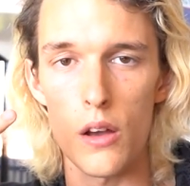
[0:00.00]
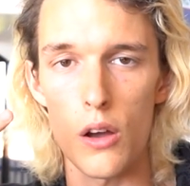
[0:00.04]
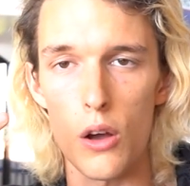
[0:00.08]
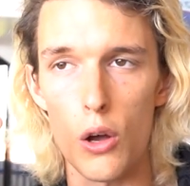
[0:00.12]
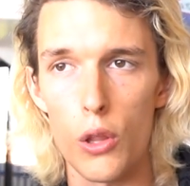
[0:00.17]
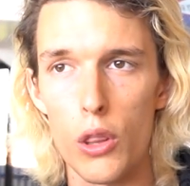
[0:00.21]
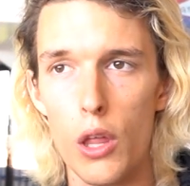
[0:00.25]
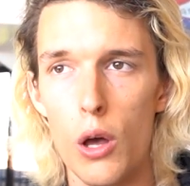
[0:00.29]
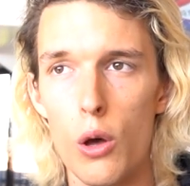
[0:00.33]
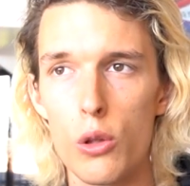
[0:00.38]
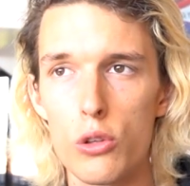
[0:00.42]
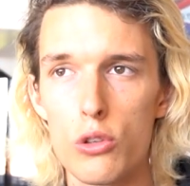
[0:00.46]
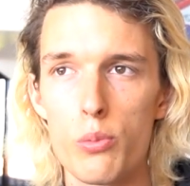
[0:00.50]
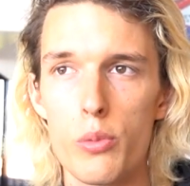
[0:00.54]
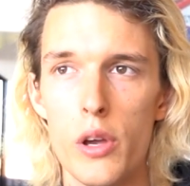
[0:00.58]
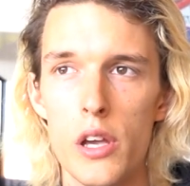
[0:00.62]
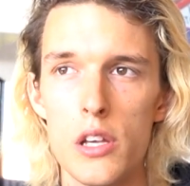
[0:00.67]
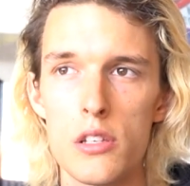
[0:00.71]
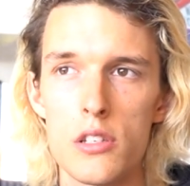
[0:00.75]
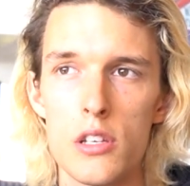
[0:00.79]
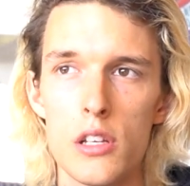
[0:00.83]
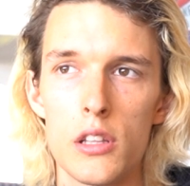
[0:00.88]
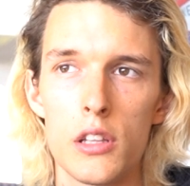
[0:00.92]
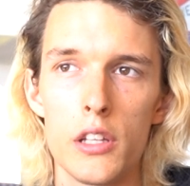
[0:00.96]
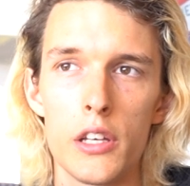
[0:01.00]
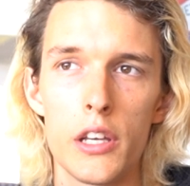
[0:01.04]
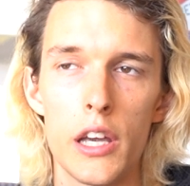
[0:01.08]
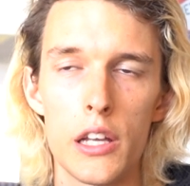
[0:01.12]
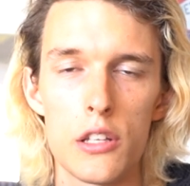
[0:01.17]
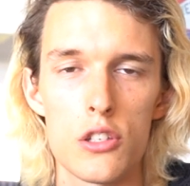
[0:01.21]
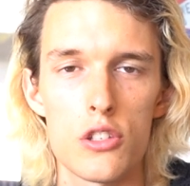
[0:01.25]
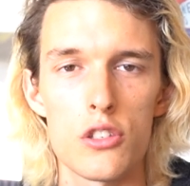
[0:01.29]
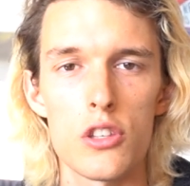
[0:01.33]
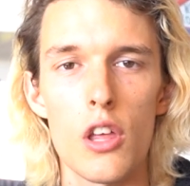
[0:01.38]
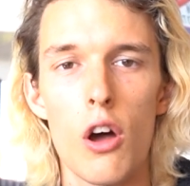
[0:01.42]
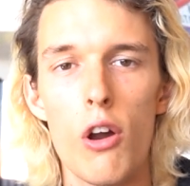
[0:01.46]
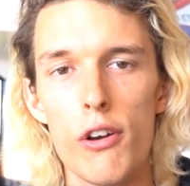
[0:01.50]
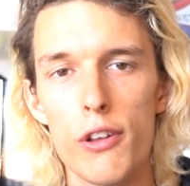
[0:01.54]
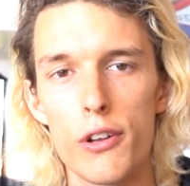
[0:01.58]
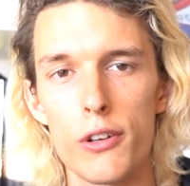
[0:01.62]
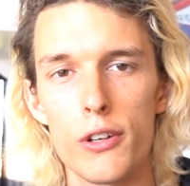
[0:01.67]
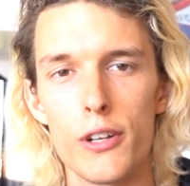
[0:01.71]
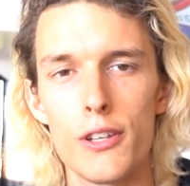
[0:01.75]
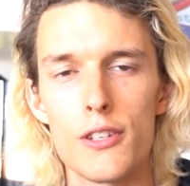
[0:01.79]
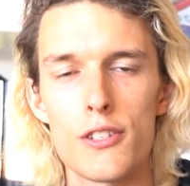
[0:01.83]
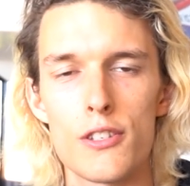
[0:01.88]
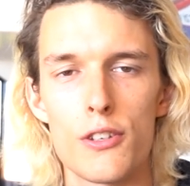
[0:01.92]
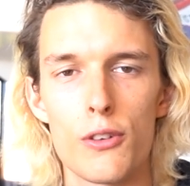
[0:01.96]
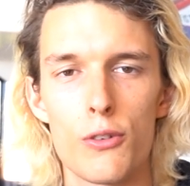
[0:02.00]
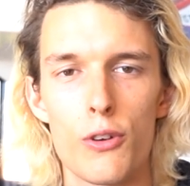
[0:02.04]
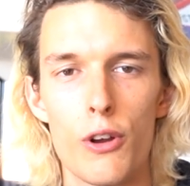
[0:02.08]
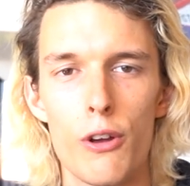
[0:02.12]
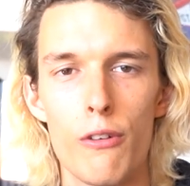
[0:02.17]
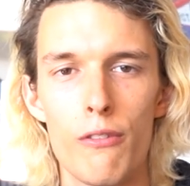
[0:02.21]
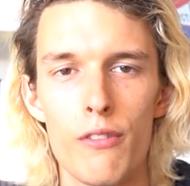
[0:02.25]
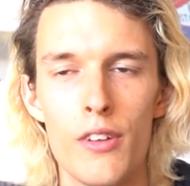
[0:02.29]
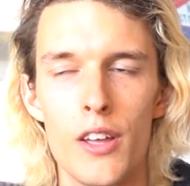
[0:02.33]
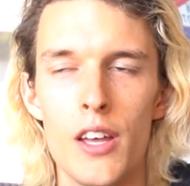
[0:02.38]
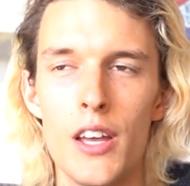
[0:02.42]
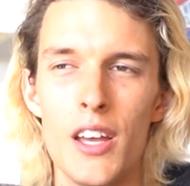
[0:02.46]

on how to basically get started on Instagram.